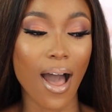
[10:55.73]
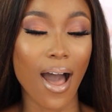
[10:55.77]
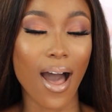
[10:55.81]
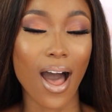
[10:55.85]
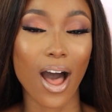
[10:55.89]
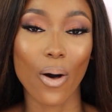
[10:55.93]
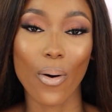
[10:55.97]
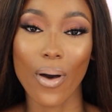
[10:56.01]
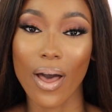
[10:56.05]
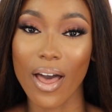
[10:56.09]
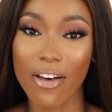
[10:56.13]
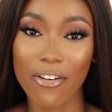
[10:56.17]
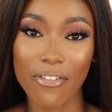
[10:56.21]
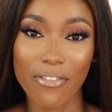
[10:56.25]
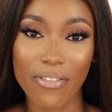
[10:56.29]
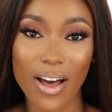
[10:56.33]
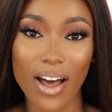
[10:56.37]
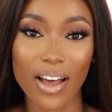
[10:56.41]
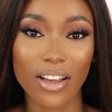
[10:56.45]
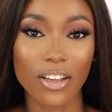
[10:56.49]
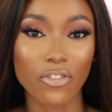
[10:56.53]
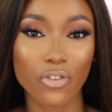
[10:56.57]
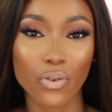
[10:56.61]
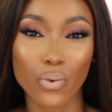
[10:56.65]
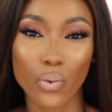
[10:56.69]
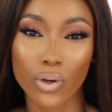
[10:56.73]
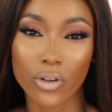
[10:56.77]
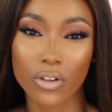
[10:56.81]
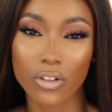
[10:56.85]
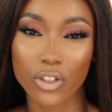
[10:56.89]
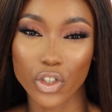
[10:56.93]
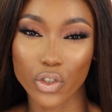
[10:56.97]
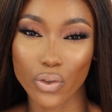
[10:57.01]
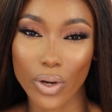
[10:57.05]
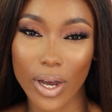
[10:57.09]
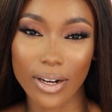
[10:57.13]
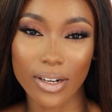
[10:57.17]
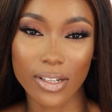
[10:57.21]
However, if you want
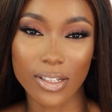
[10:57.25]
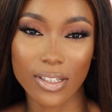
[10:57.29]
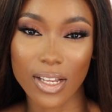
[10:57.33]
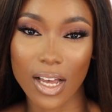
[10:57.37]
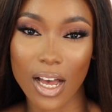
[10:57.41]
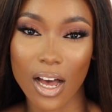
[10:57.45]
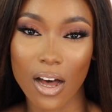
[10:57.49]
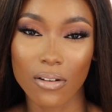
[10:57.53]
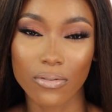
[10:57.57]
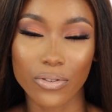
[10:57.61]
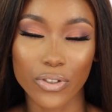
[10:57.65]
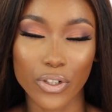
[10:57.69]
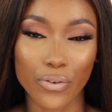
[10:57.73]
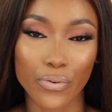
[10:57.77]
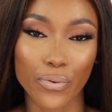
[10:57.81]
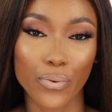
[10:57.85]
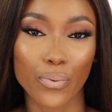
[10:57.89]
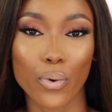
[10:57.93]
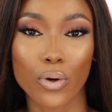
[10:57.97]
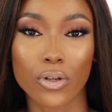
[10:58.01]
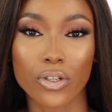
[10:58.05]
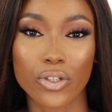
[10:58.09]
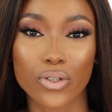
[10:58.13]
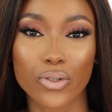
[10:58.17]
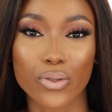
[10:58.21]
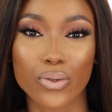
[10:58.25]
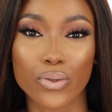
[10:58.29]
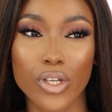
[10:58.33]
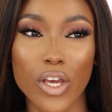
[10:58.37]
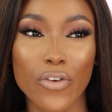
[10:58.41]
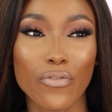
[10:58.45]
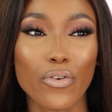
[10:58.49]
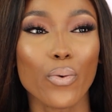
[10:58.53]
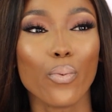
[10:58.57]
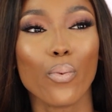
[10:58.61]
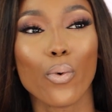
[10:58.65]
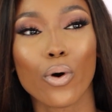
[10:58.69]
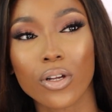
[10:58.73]
to try this out, if you
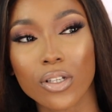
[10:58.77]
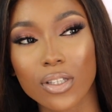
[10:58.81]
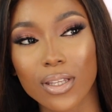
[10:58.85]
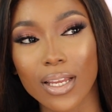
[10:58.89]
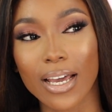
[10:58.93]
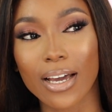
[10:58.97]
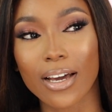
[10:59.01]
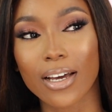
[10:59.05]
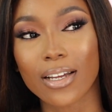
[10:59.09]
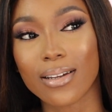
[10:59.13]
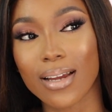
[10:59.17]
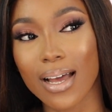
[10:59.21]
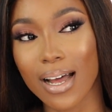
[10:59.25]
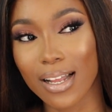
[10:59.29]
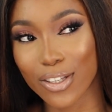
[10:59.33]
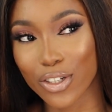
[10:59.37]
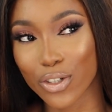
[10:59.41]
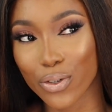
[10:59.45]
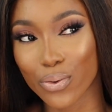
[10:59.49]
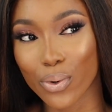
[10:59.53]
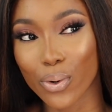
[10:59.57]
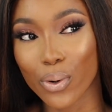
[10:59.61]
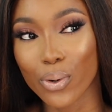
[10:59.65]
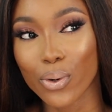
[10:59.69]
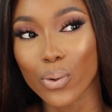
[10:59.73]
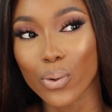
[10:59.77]
want like a natural